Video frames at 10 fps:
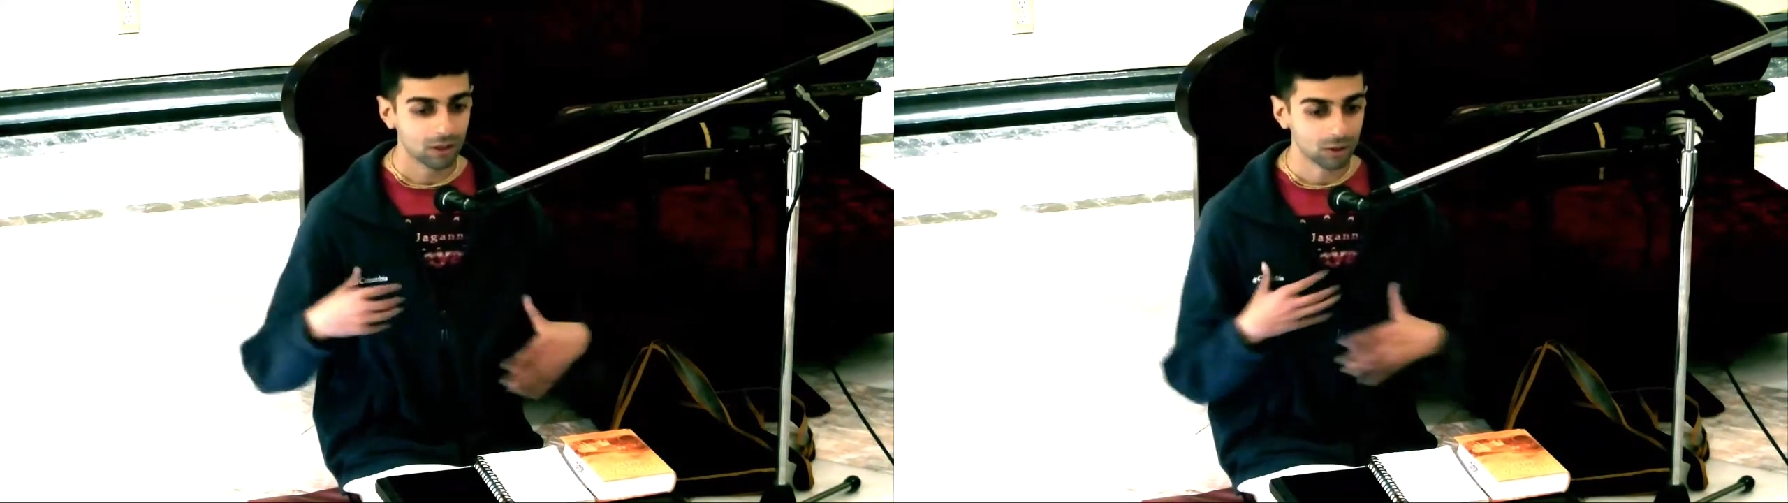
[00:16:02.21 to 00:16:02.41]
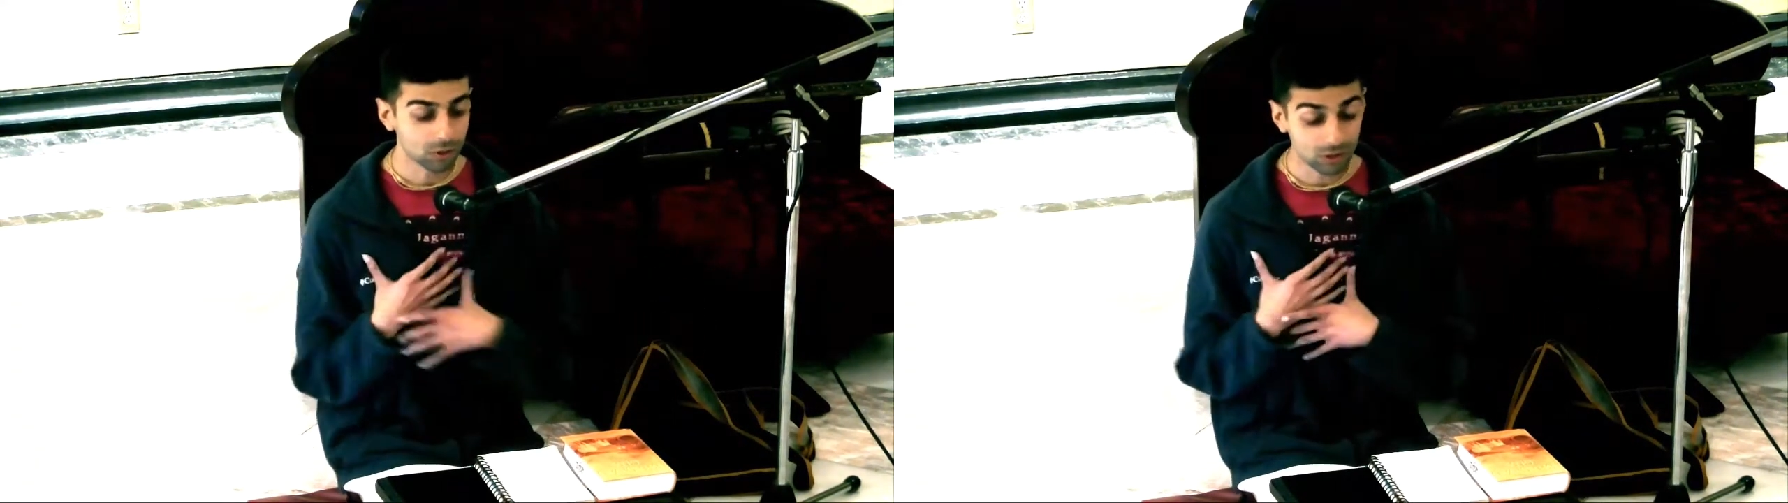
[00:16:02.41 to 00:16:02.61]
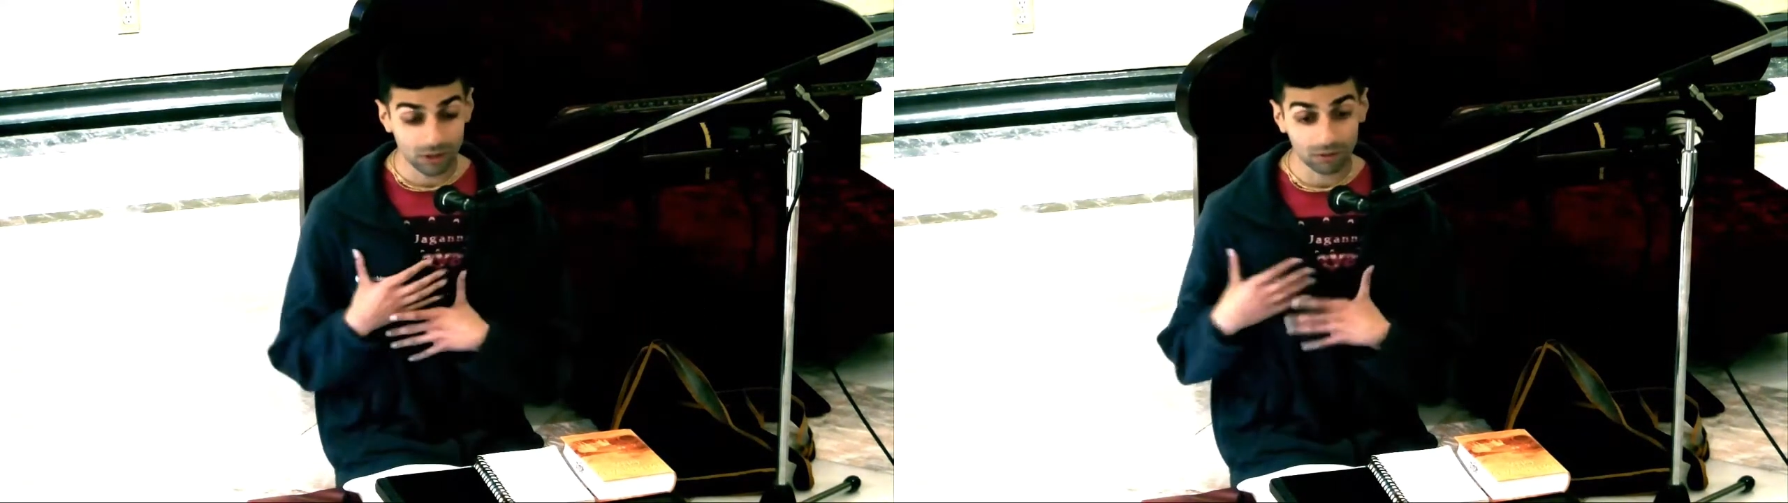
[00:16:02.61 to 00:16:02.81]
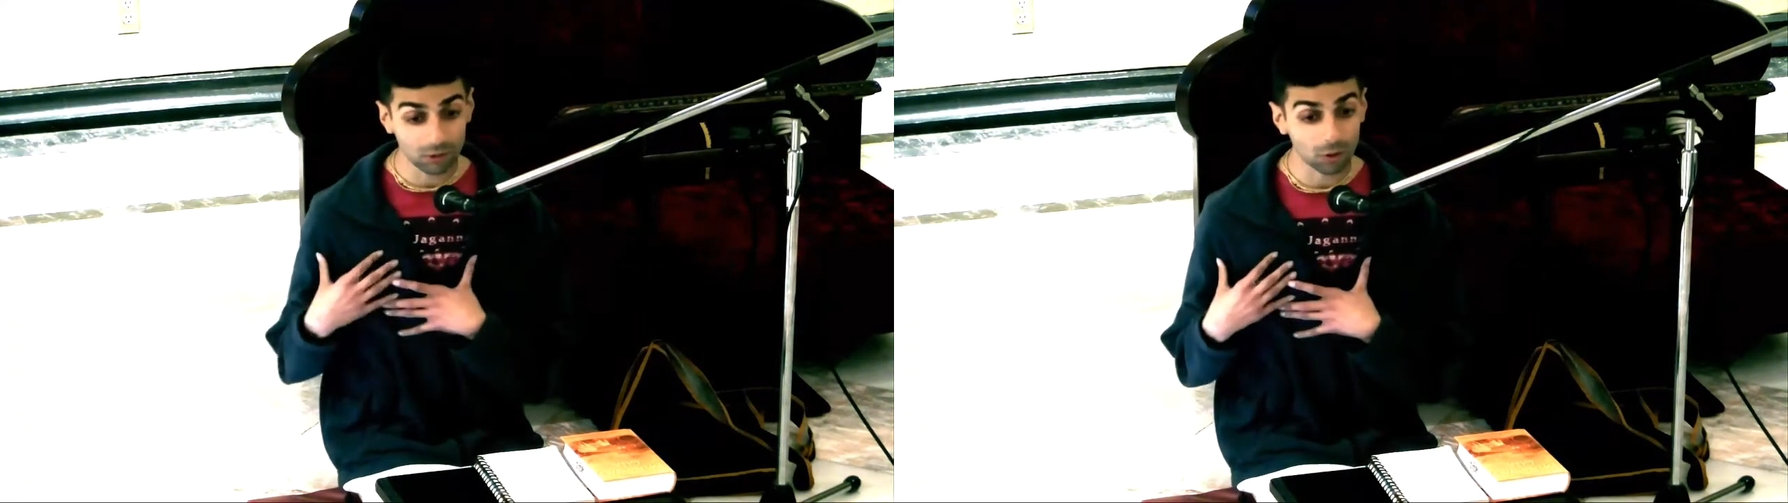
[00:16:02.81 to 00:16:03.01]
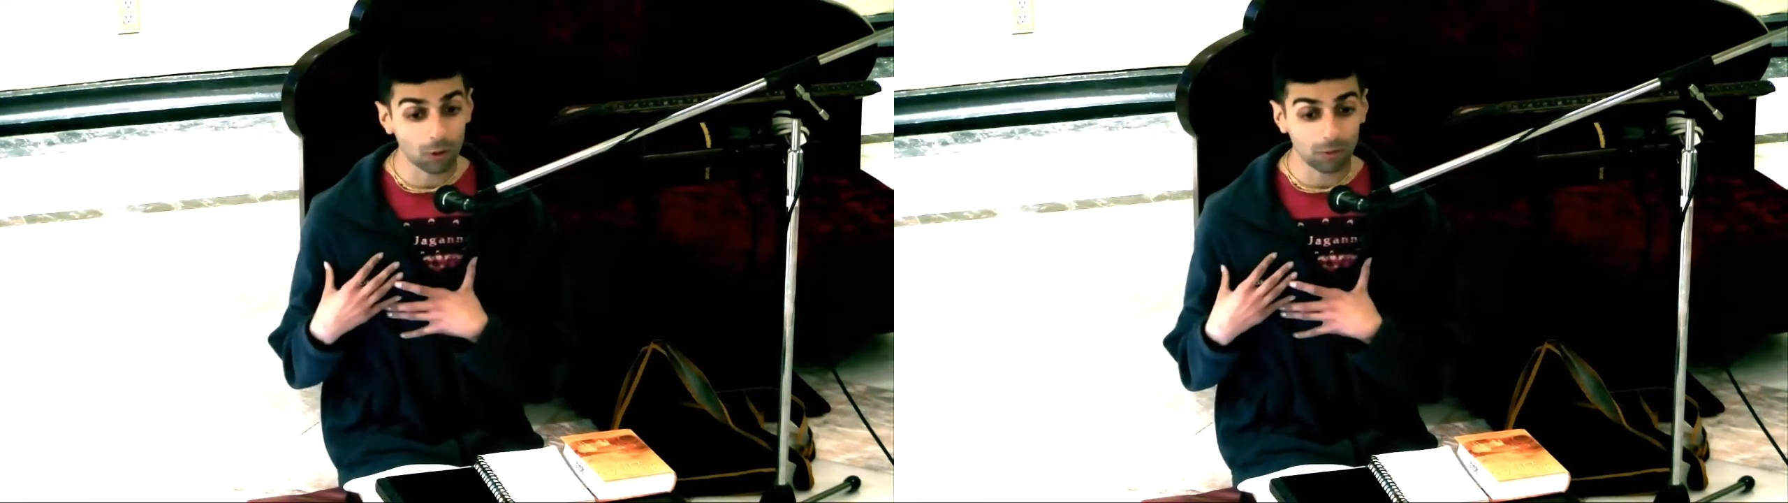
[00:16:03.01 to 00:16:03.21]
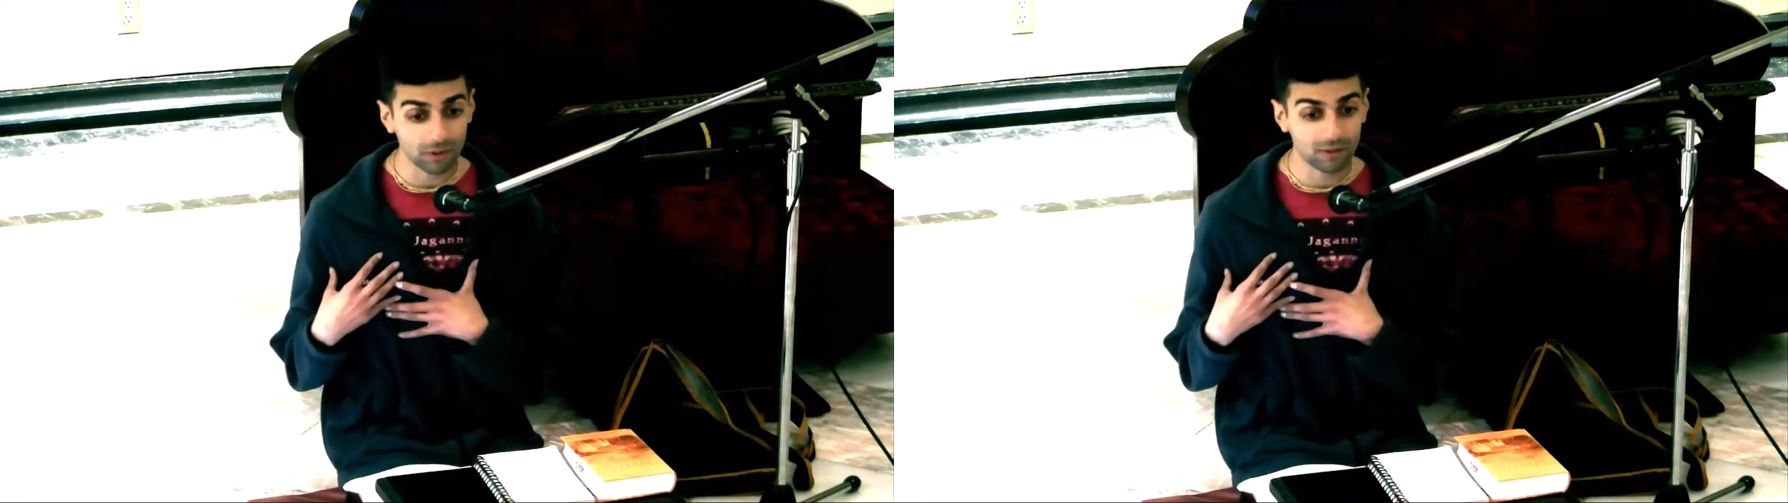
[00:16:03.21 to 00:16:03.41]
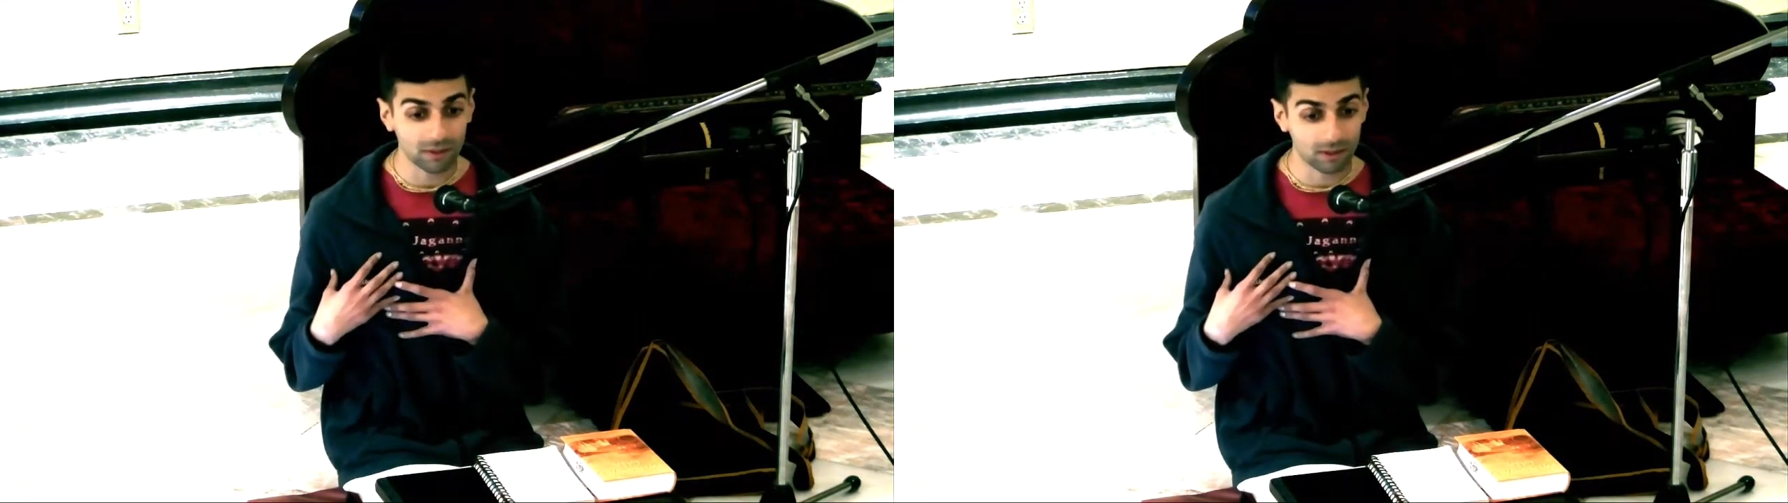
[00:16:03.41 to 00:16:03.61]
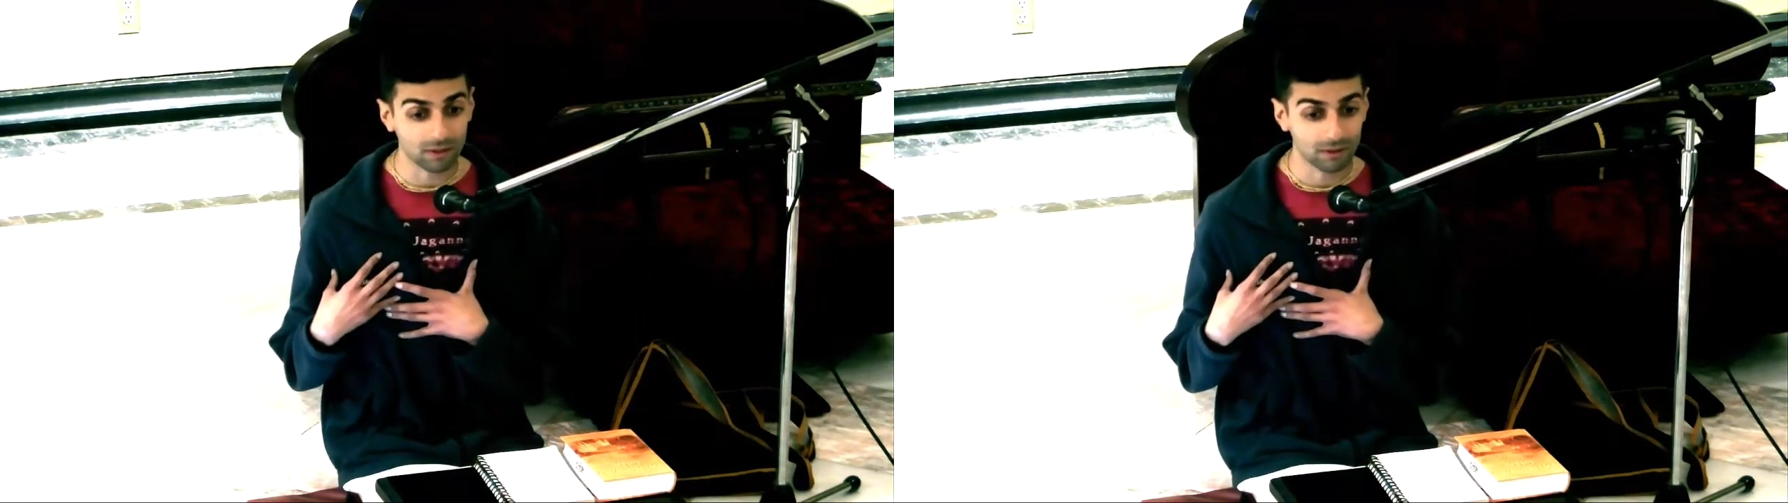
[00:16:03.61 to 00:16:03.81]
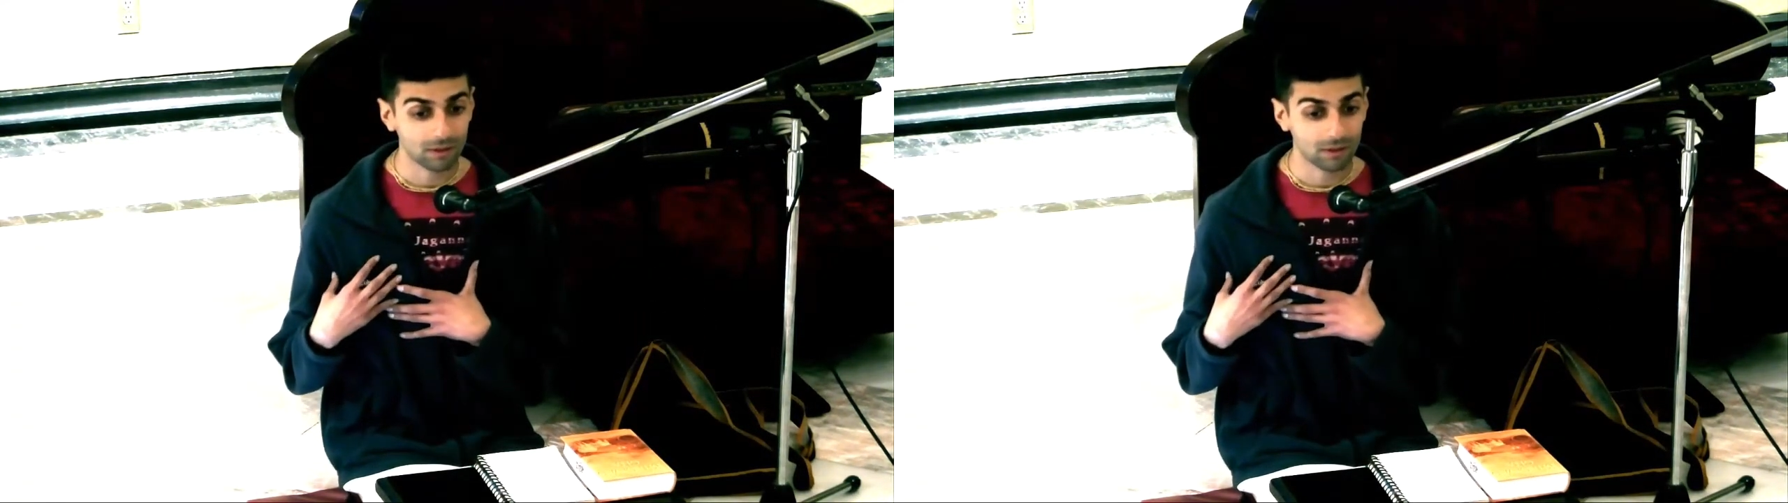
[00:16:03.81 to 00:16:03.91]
You just have to go within.